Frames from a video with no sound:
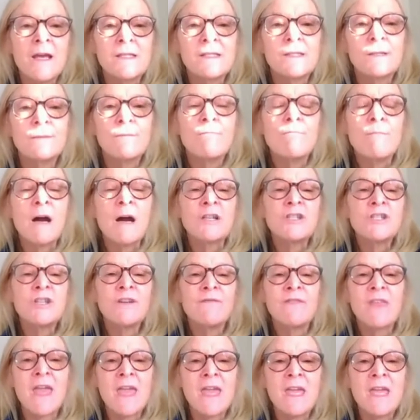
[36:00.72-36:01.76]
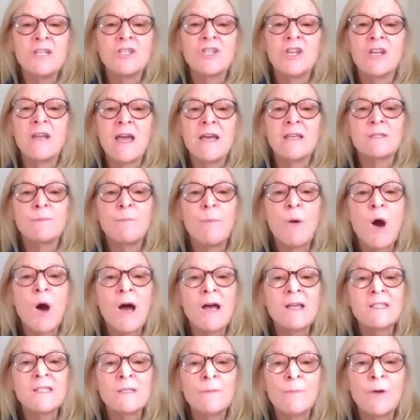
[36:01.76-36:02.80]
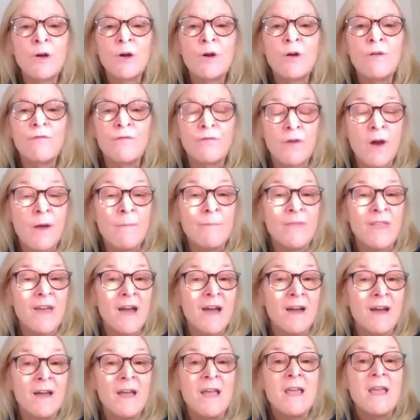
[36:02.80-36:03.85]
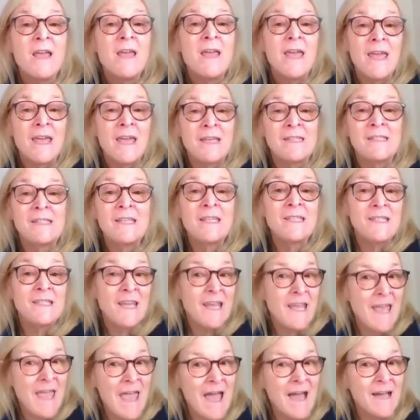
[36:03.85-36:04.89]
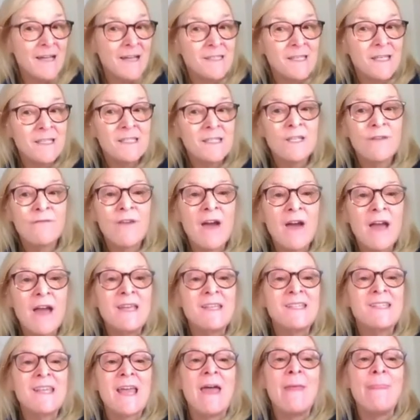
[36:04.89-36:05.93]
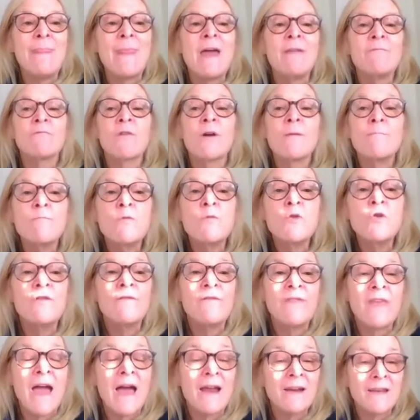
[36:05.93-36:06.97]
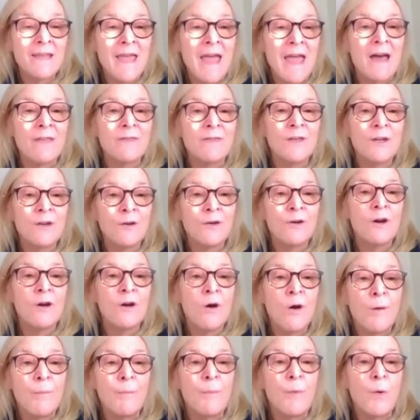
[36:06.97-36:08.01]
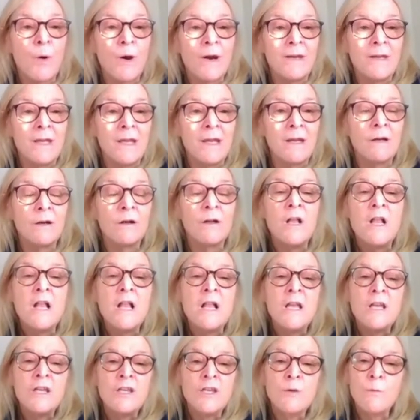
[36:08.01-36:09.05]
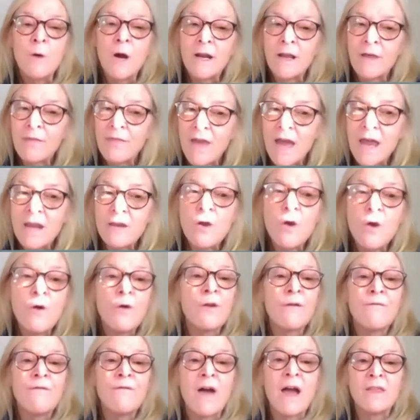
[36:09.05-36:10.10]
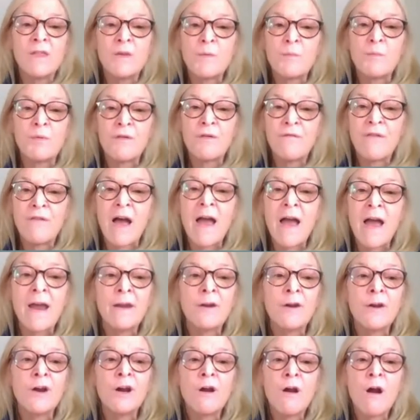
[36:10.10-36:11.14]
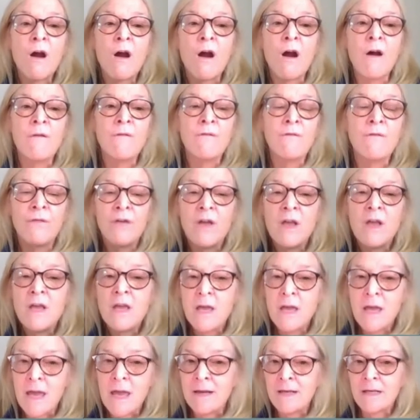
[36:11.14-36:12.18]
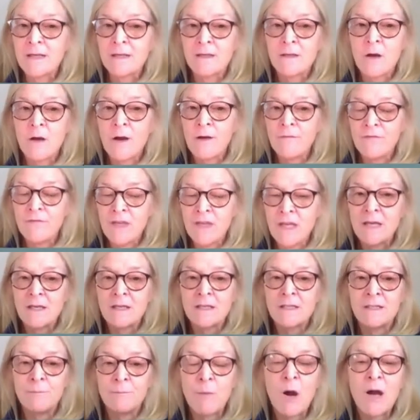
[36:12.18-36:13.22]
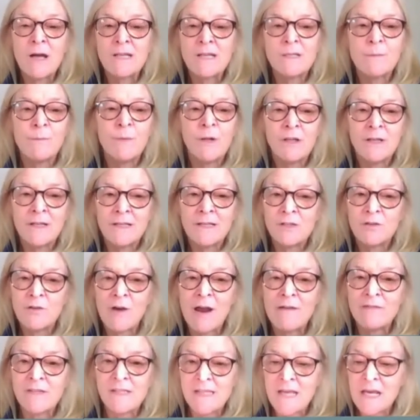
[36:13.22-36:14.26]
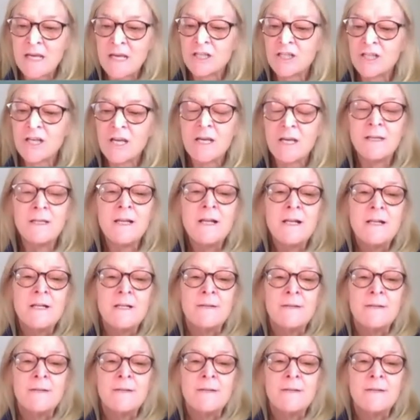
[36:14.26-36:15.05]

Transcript: as much of the agent as possible from the existing access device and then remove that catheter or port needle. You want to then notify the provider of and of the possible extravasation.